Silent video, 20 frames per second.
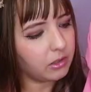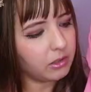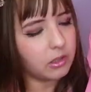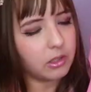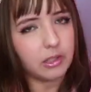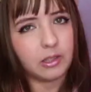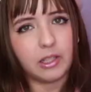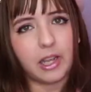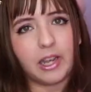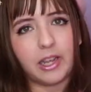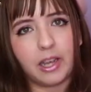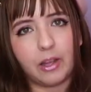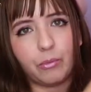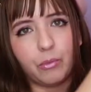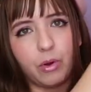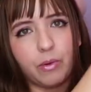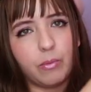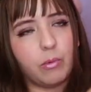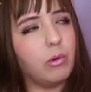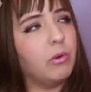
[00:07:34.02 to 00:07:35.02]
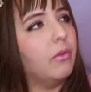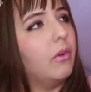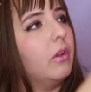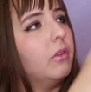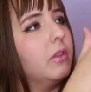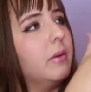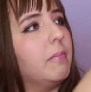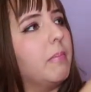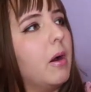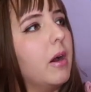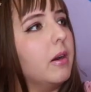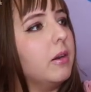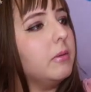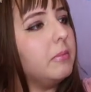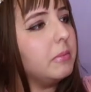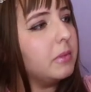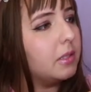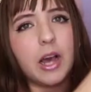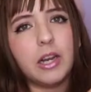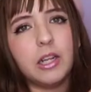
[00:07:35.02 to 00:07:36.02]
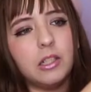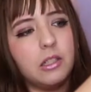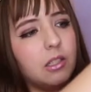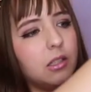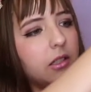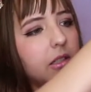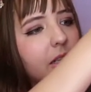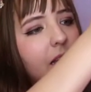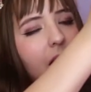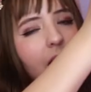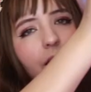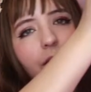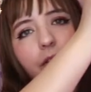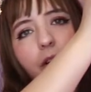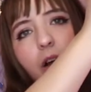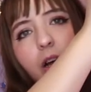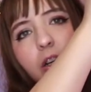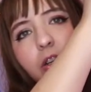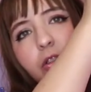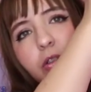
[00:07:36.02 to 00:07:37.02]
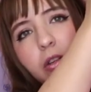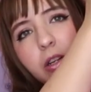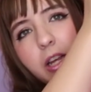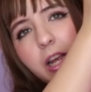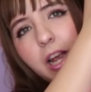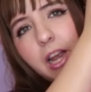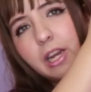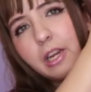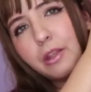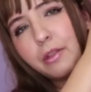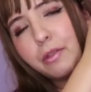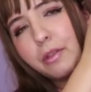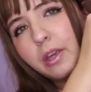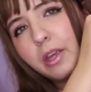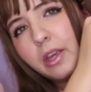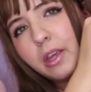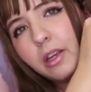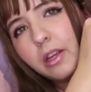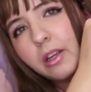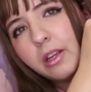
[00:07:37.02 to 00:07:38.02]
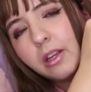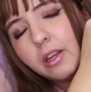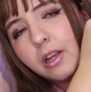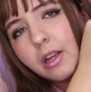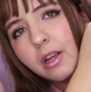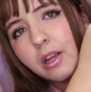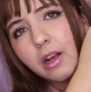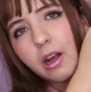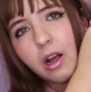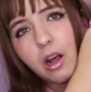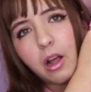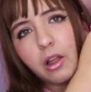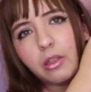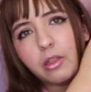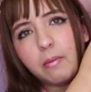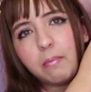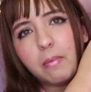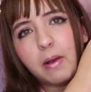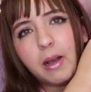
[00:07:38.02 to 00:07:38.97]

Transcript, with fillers: to because I can remove all the bottoms and it doesn't have actually anything on the